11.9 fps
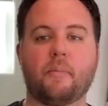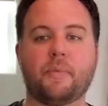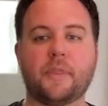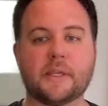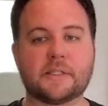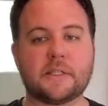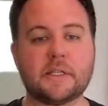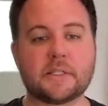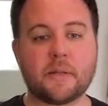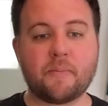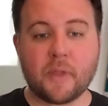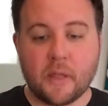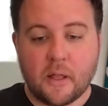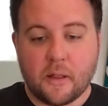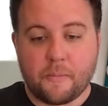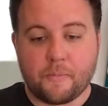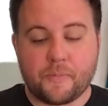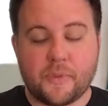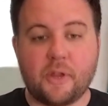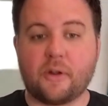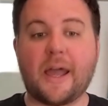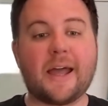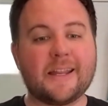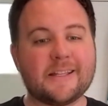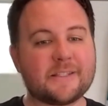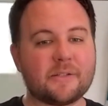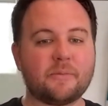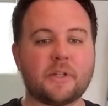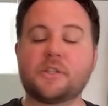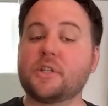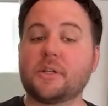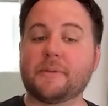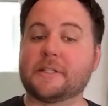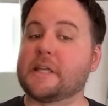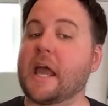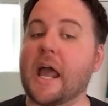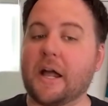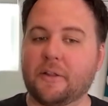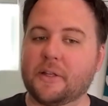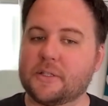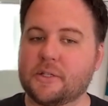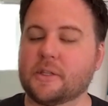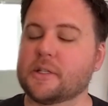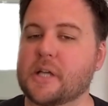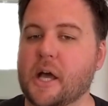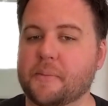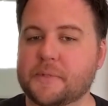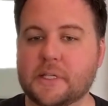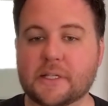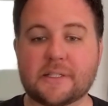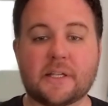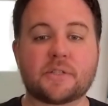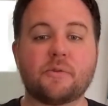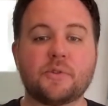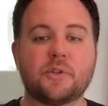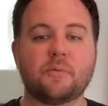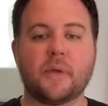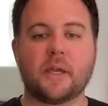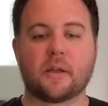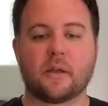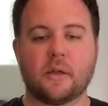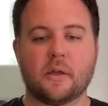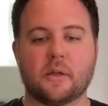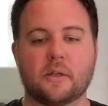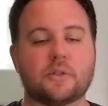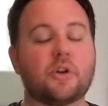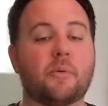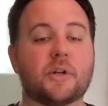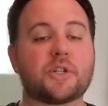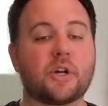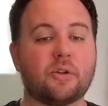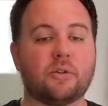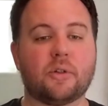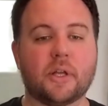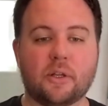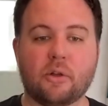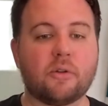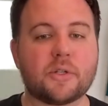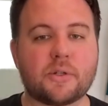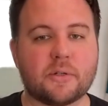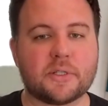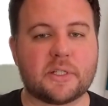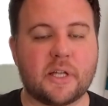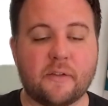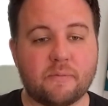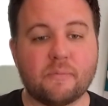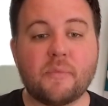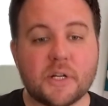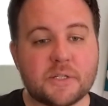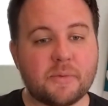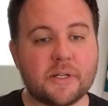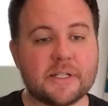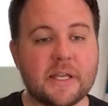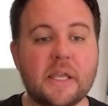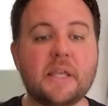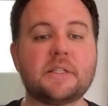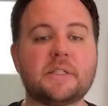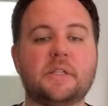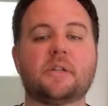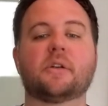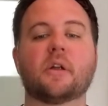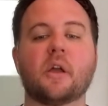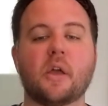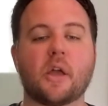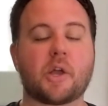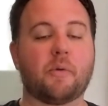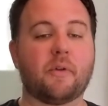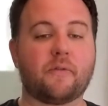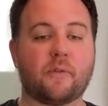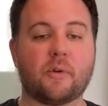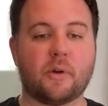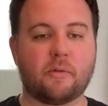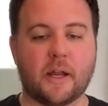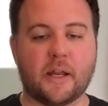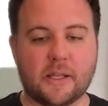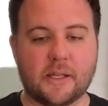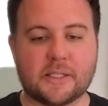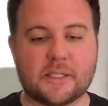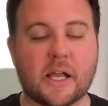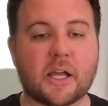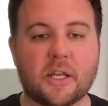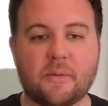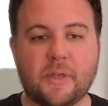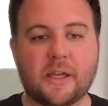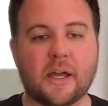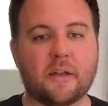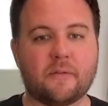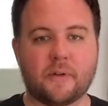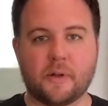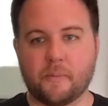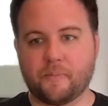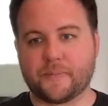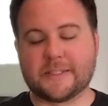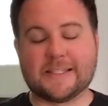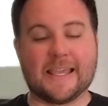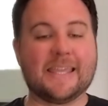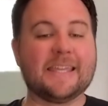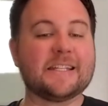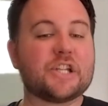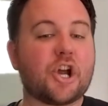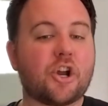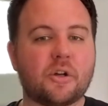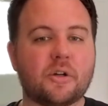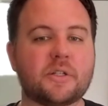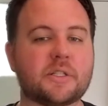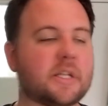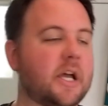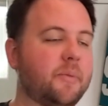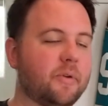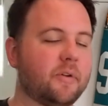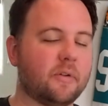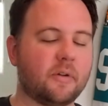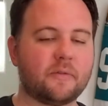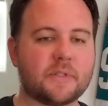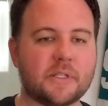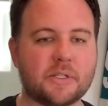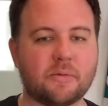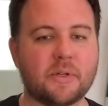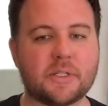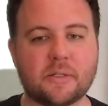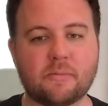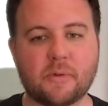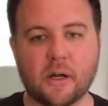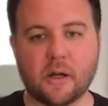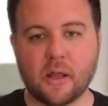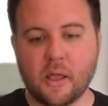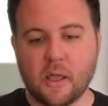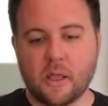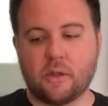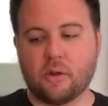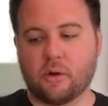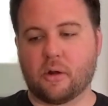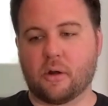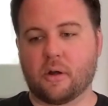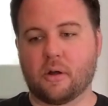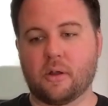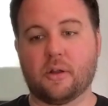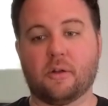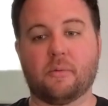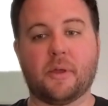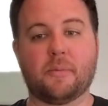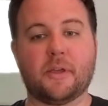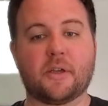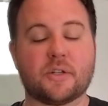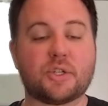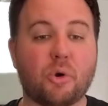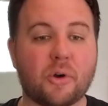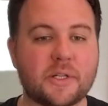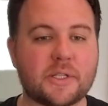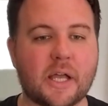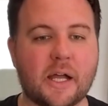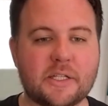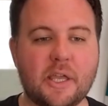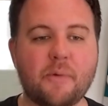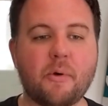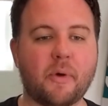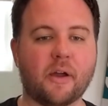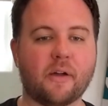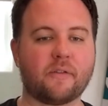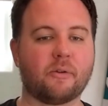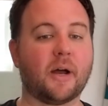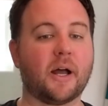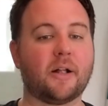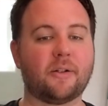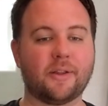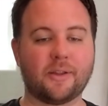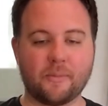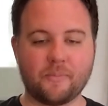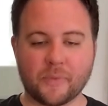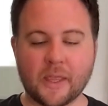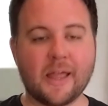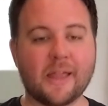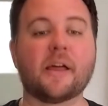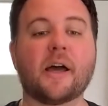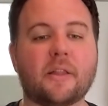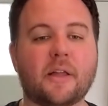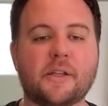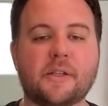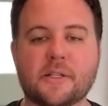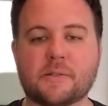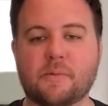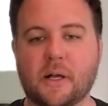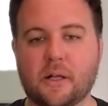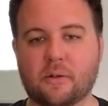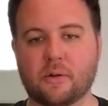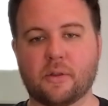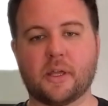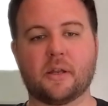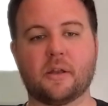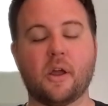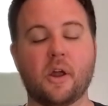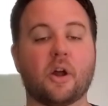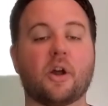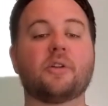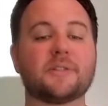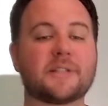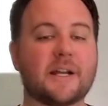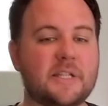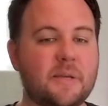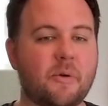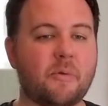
this season. You're adding some legitimate talent to the top six. That's going to make Tomas Hertl and Logan Couture's life much, much easier going forward, right? It's not going to be kind of a taking turns type of situation where you're, you know, maybe Couture's got Timo Meier for a while and then that line does well, or then Hertl's got Timo